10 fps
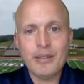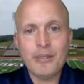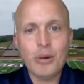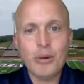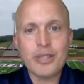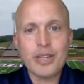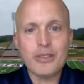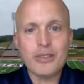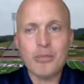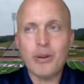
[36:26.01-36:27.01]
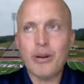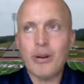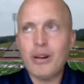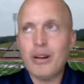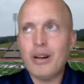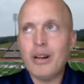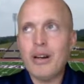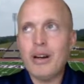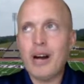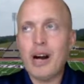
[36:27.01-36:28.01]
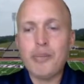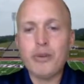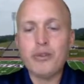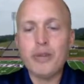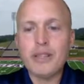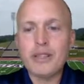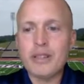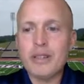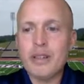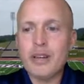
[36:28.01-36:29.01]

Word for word: on both sides of the ball, opportunistic.